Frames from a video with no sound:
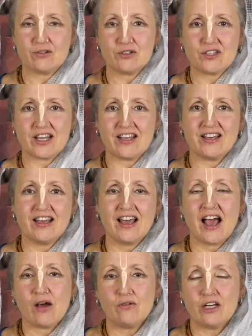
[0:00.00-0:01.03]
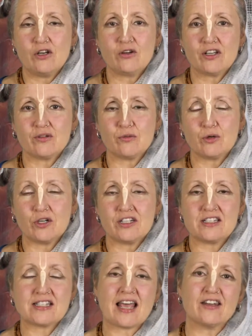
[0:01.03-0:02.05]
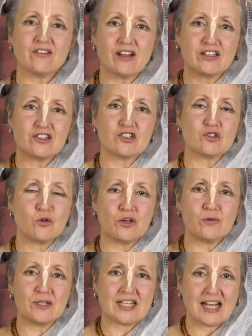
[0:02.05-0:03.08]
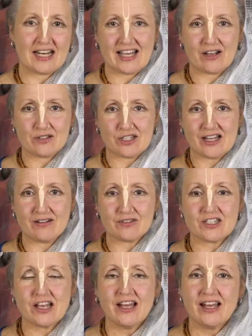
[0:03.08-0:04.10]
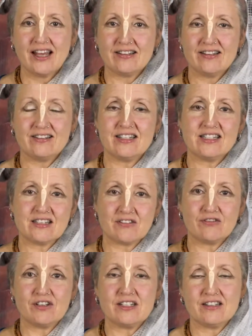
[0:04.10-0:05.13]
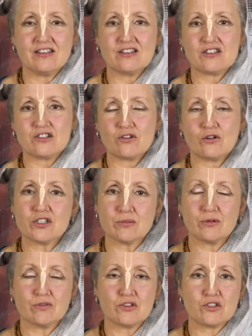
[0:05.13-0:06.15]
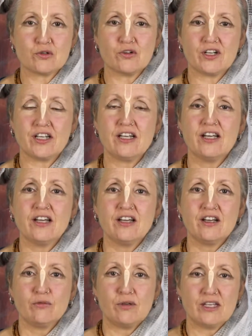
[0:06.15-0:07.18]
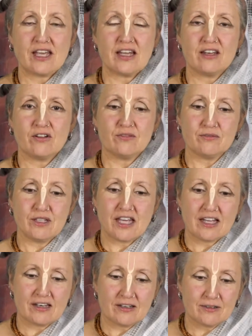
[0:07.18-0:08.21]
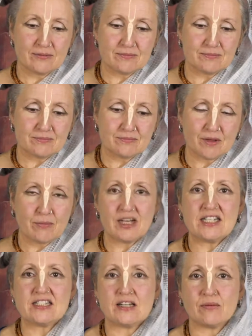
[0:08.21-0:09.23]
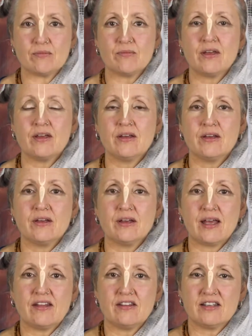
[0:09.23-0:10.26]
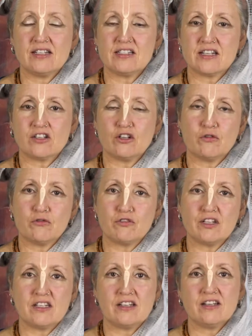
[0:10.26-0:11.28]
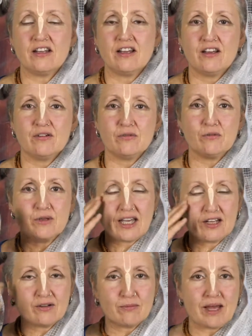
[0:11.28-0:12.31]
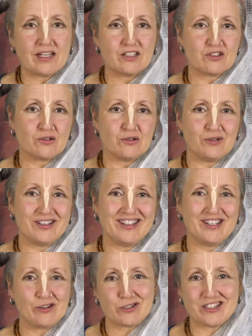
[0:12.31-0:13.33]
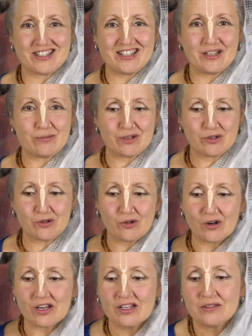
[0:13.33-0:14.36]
to say, how we look at the world is kind of like a story we're telling ourselves, and then things that fit in the concept of the story, we can embrace them, and things that don't fit in, we kind of manage to not see them at all.